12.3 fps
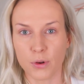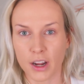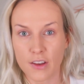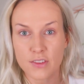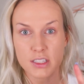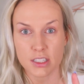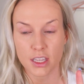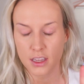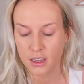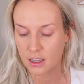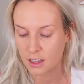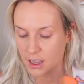We're gonna have to
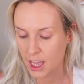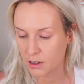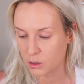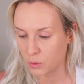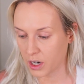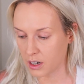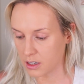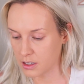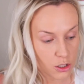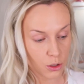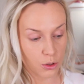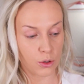see how it wears.
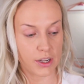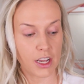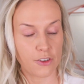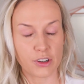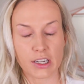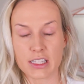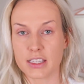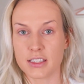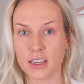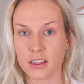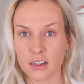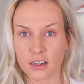So now for
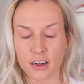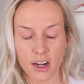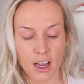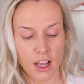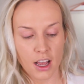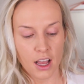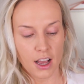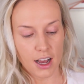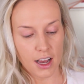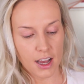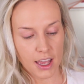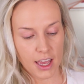concealer,
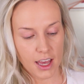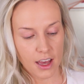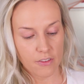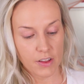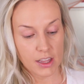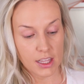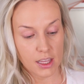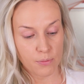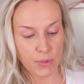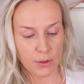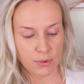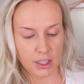I have the
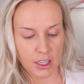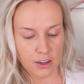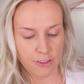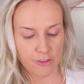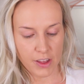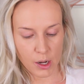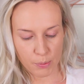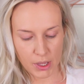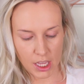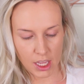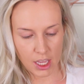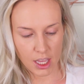Maybelline Fit
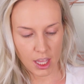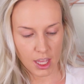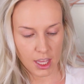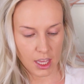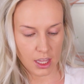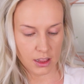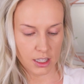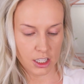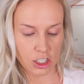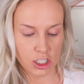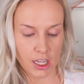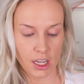Me in the
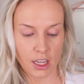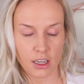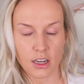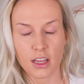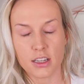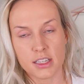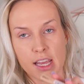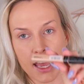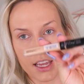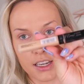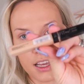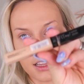shade
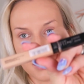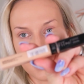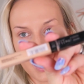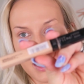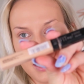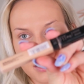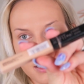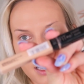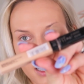10 Light.